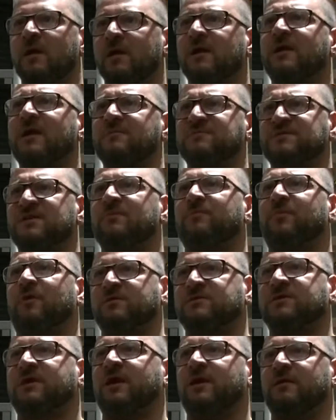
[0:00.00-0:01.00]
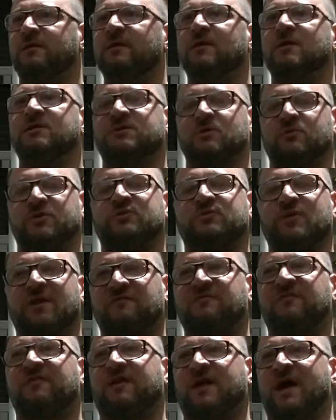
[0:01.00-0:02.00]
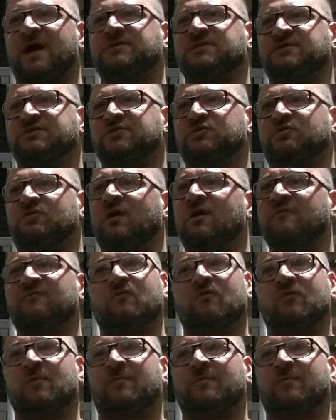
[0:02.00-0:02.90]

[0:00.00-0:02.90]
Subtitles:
Comes in a box kit, so we're just waiting for the cases to arrive. All the